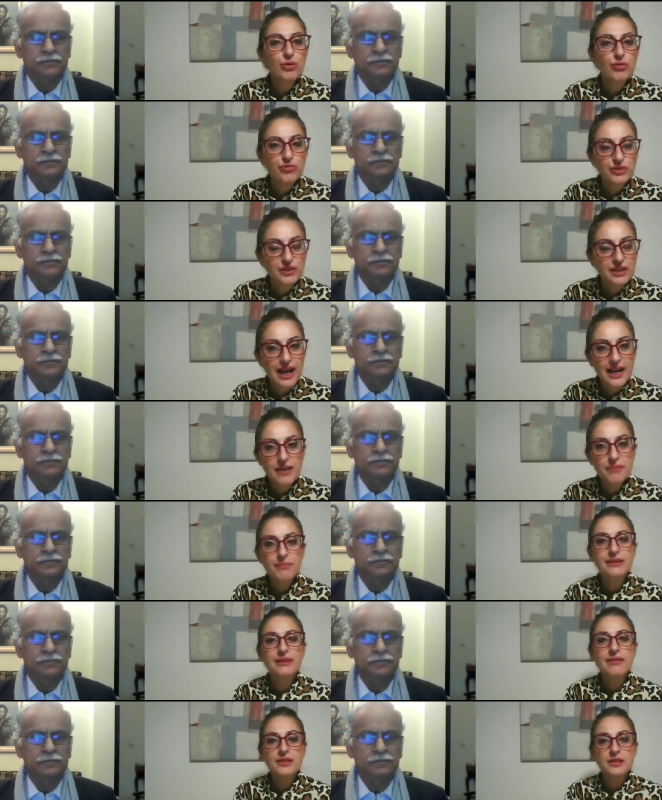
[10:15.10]
Speaker 1: of time,
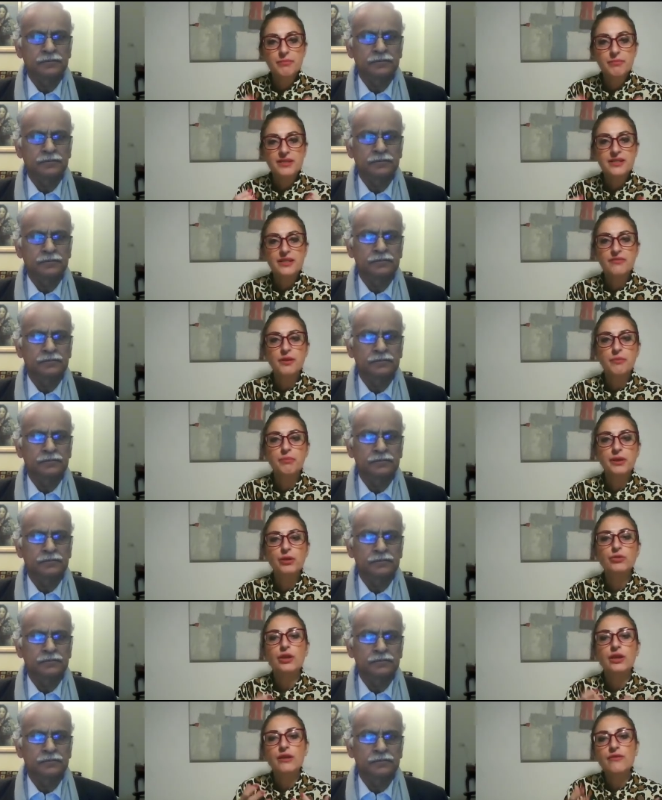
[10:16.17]
at this specific
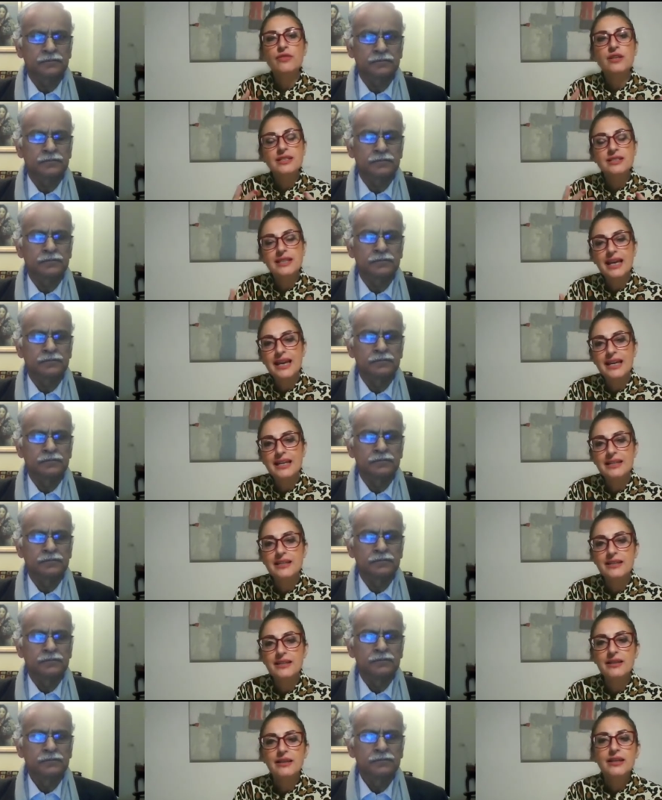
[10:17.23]
period, if there is any
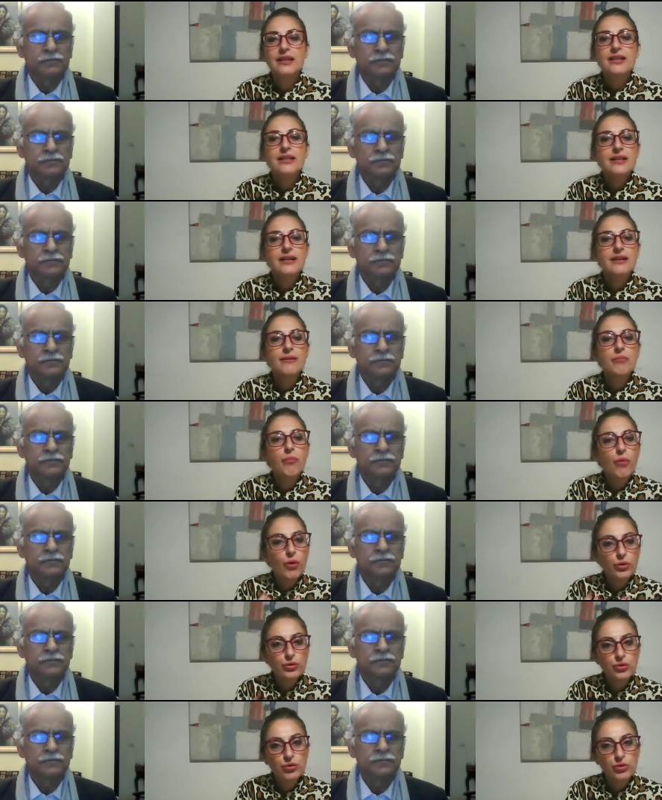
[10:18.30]
uh,
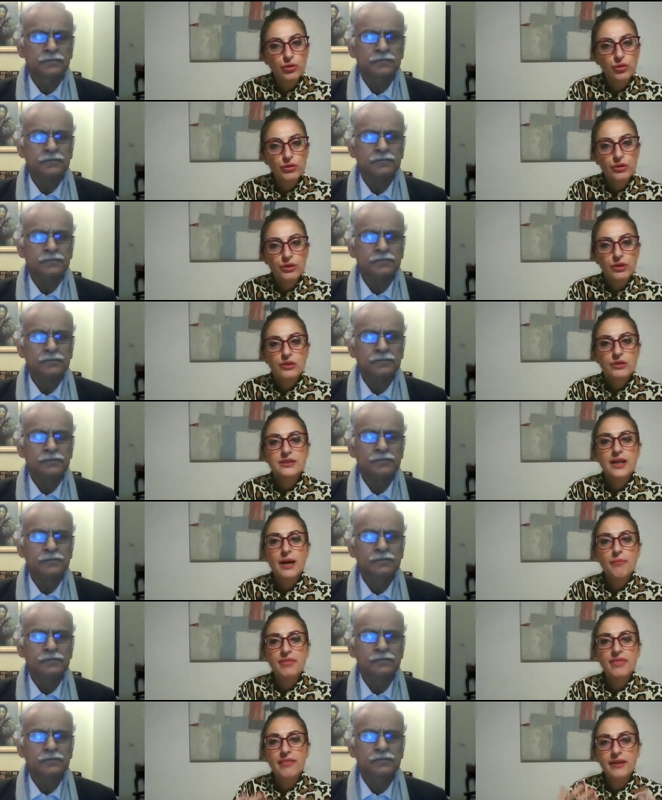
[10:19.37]
motto,
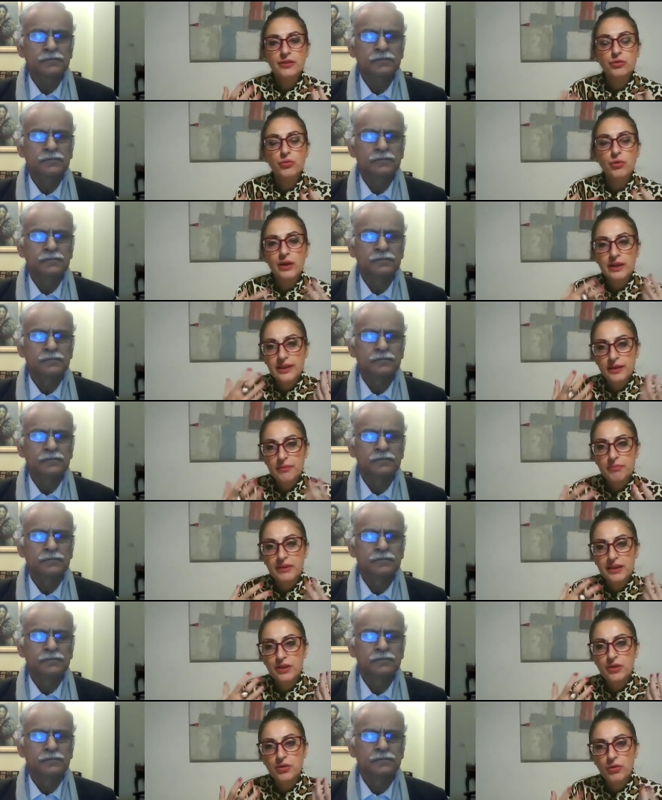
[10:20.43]
something that we are keeping
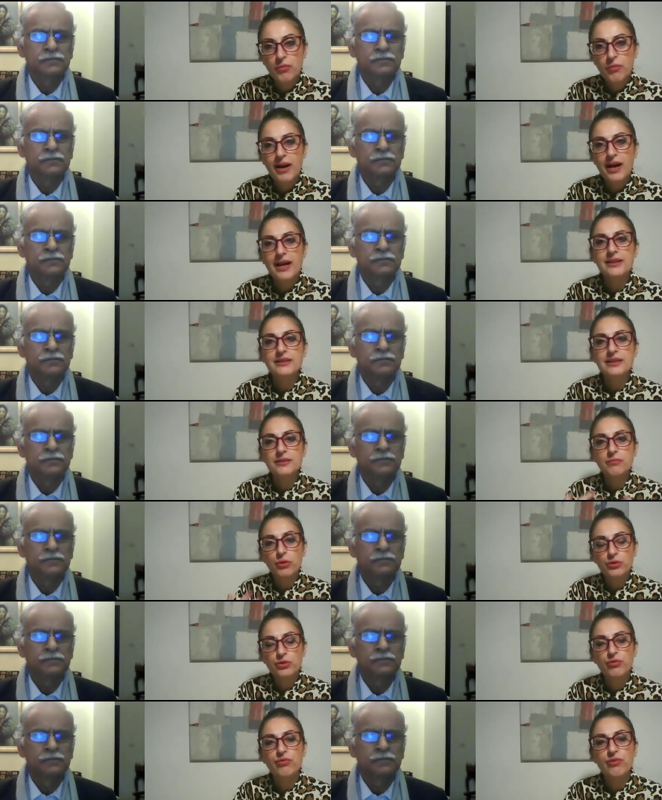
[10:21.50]
in your mind that
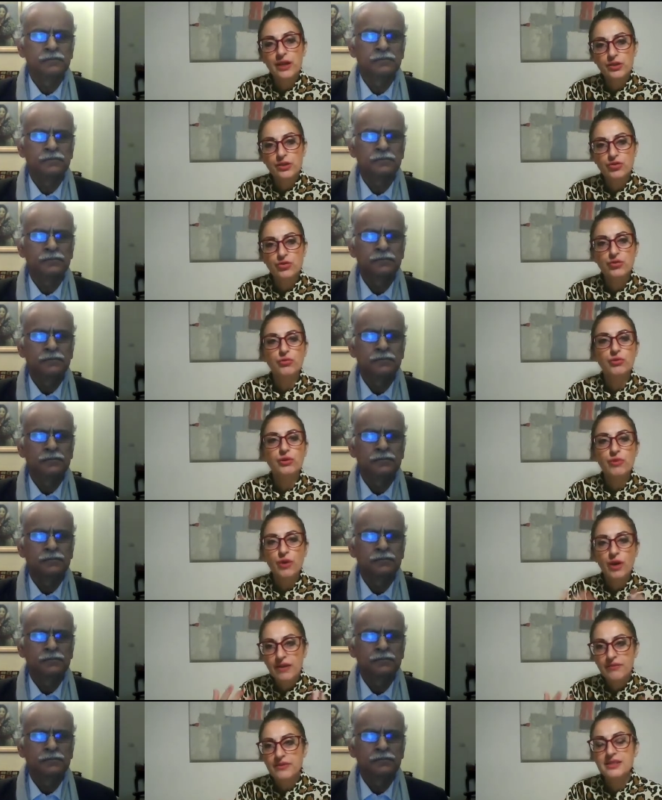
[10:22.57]
motivates you, if you're
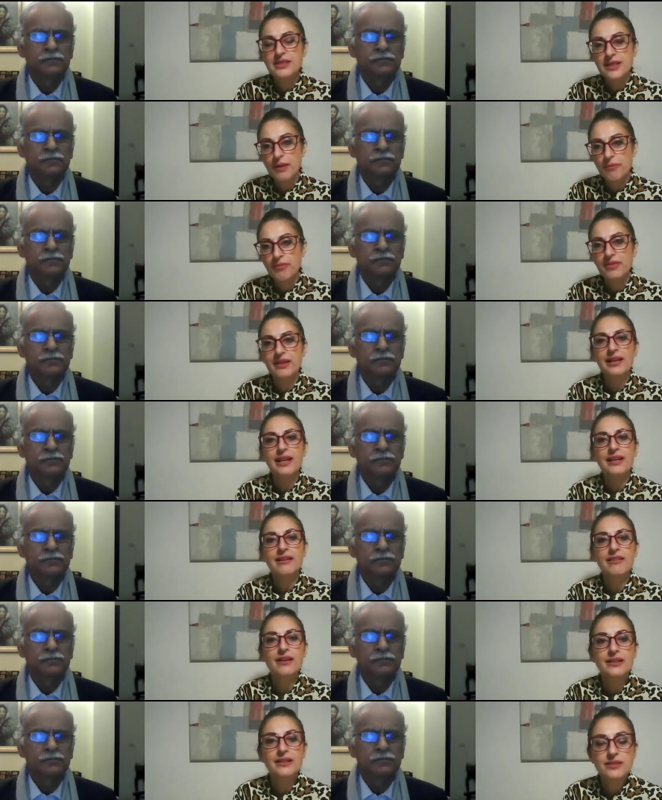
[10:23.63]
having something like
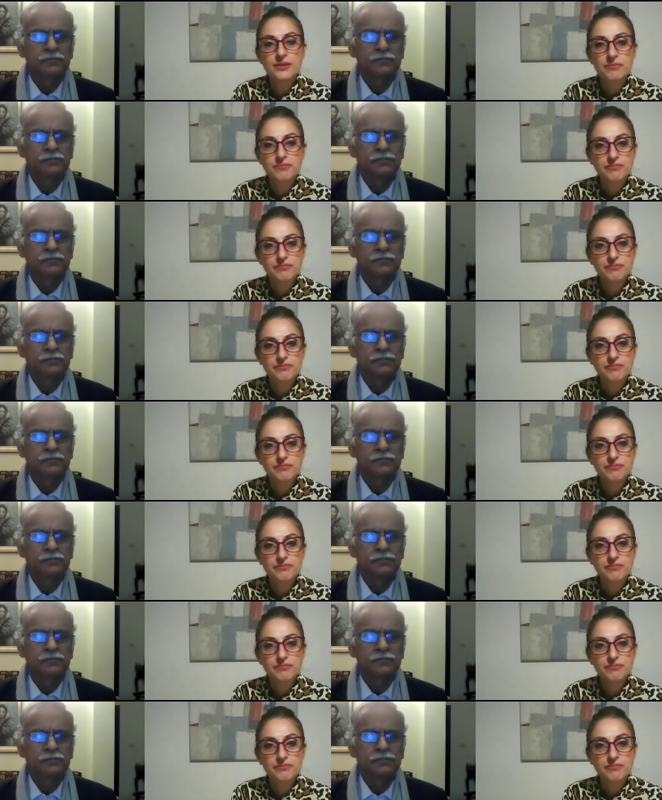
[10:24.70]
that.